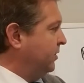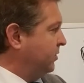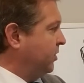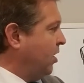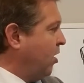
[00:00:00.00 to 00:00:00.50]

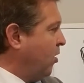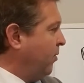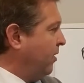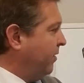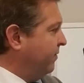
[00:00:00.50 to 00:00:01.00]

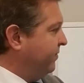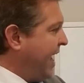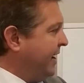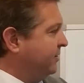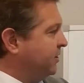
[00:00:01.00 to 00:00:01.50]
So
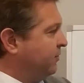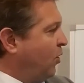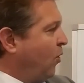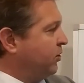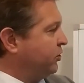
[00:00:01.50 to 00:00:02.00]
that is, of
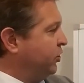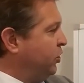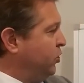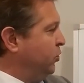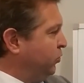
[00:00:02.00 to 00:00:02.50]
course,
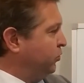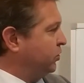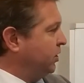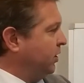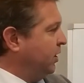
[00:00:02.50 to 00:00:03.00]

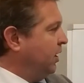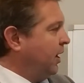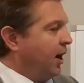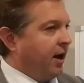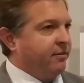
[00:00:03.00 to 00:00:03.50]
used
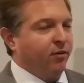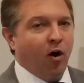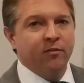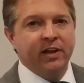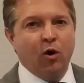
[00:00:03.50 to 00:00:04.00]

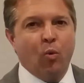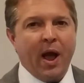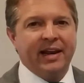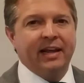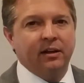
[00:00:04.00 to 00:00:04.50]
involving a
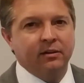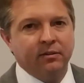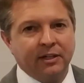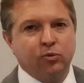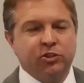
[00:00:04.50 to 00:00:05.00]
wedding.
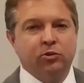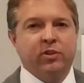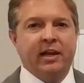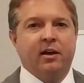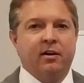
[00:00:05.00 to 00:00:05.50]
That's what you
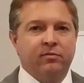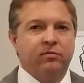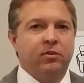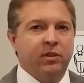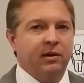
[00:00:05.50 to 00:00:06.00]
think of.
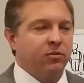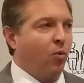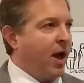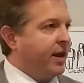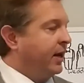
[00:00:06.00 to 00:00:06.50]
You think of the
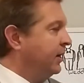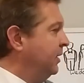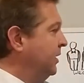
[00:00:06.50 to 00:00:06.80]
wedding.